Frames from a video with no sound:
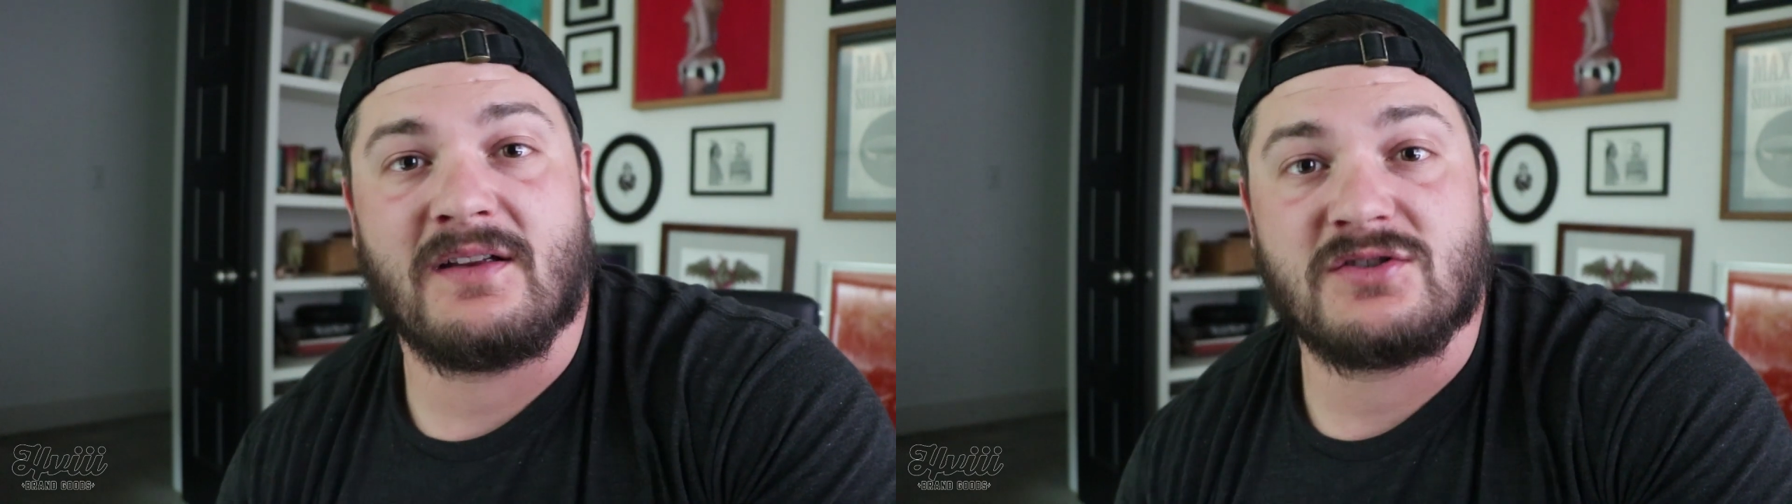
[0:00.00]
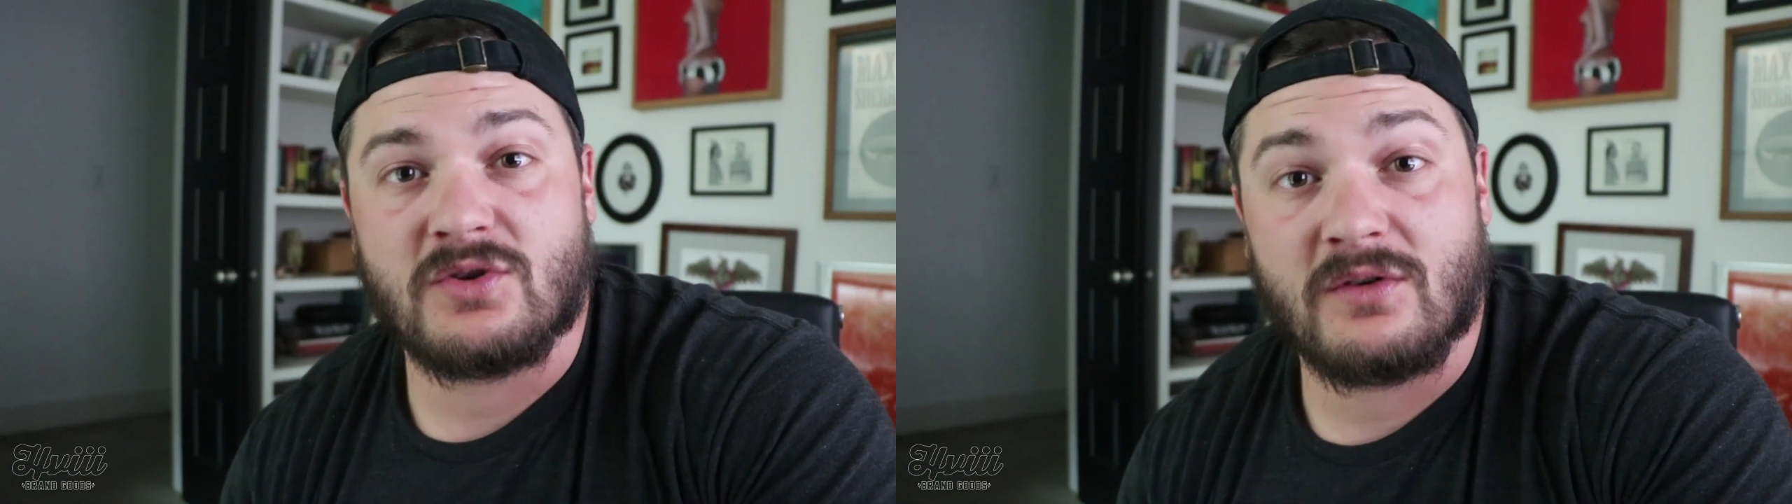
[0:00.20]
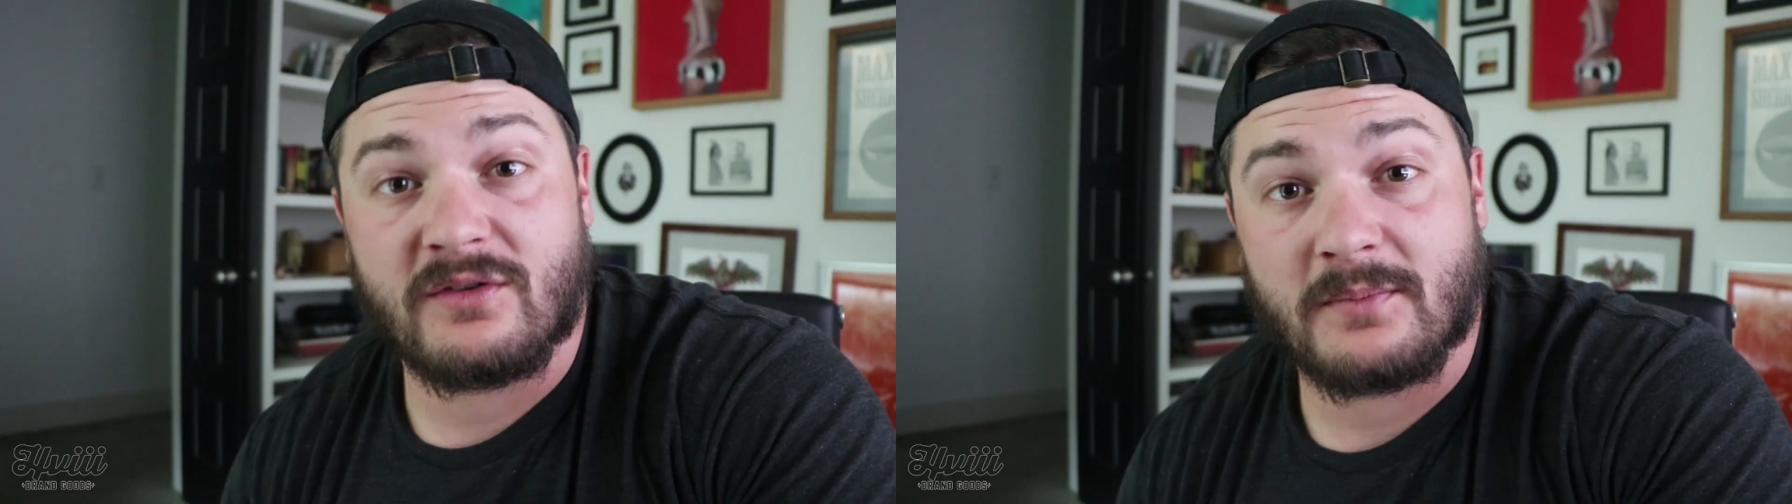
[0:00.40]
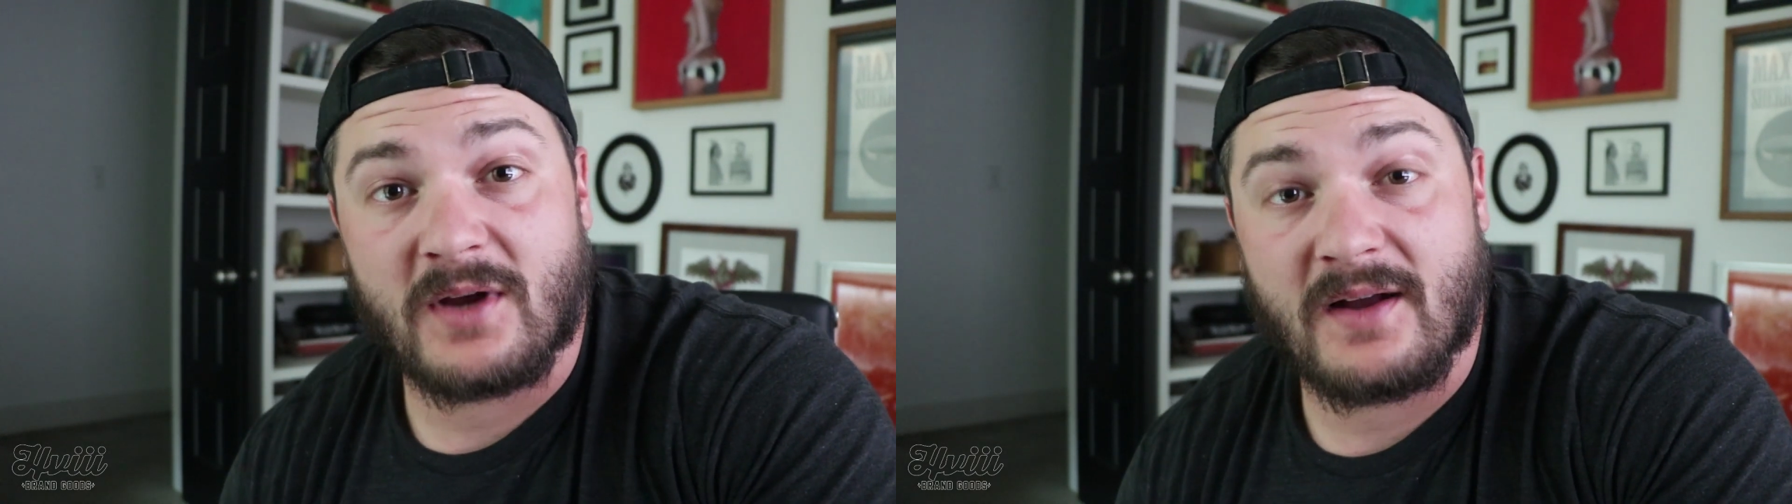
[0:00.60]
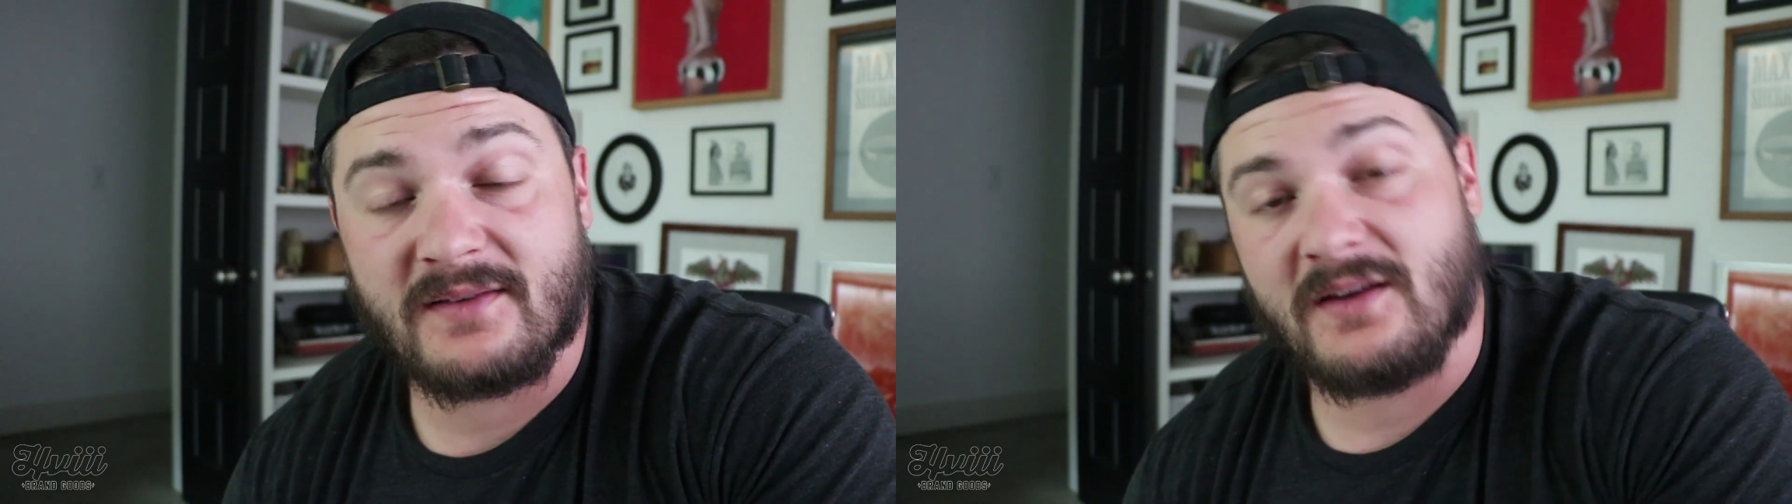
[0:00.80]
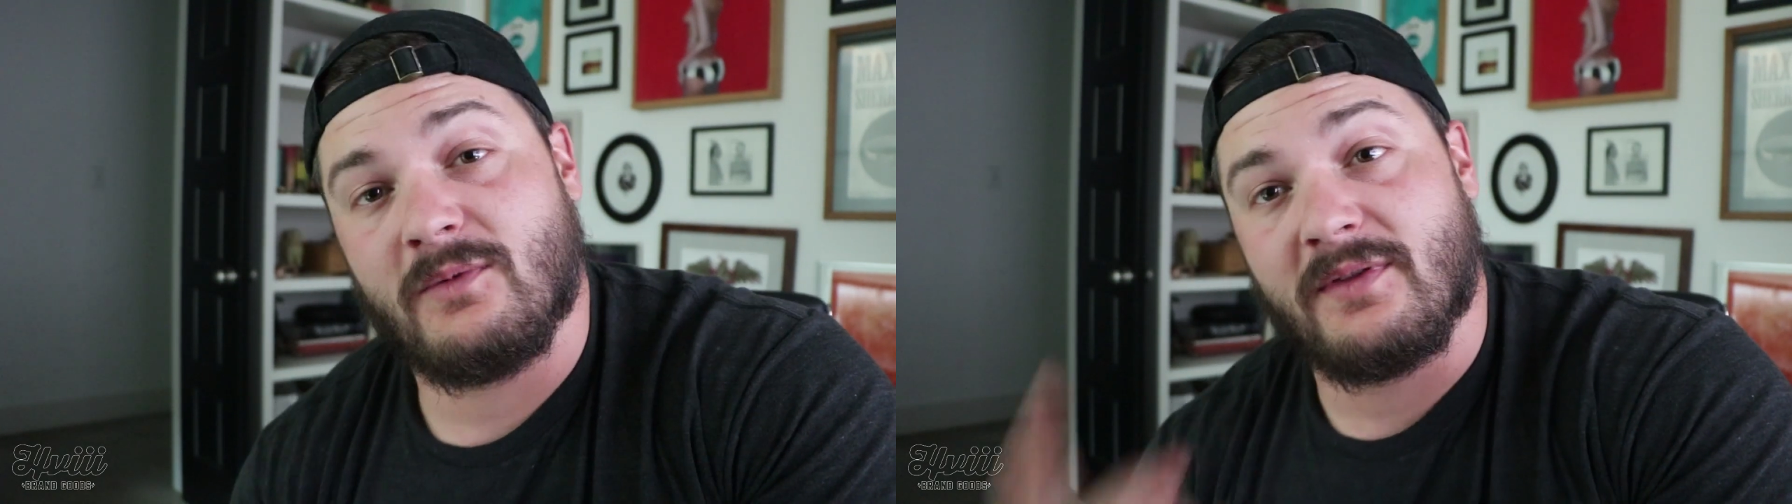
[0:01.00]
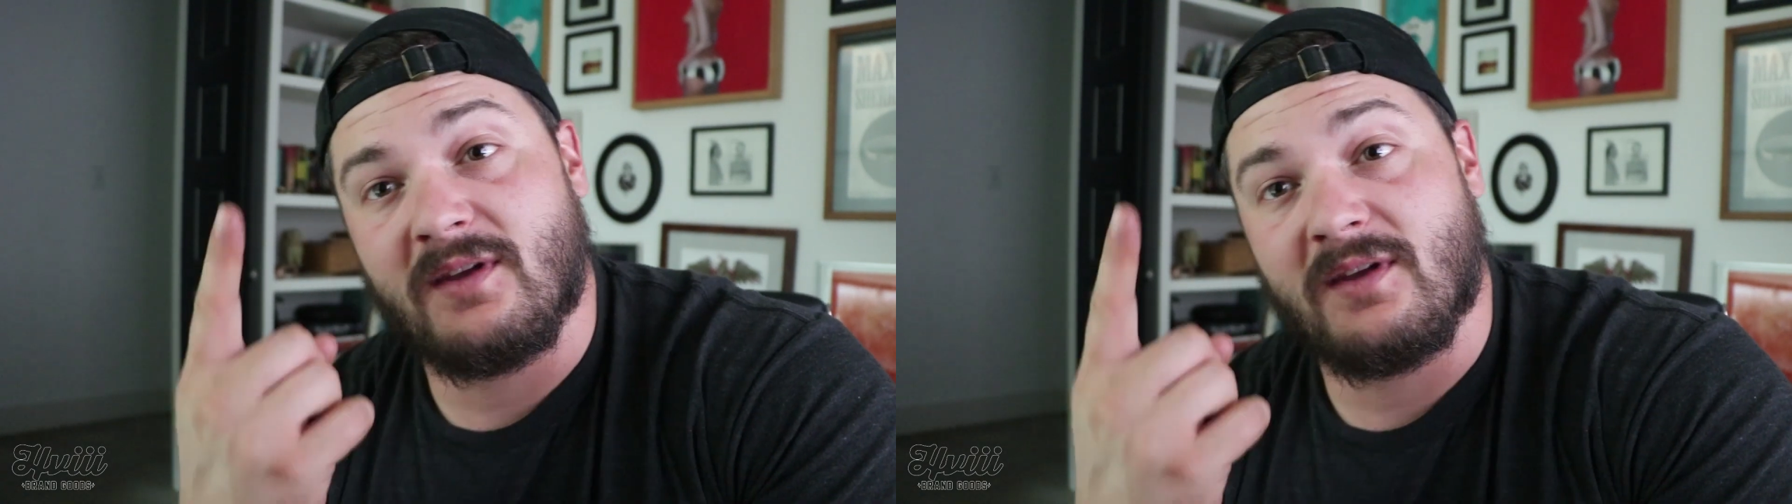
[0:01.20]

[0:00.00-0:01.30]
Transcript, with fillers: and shooting some content with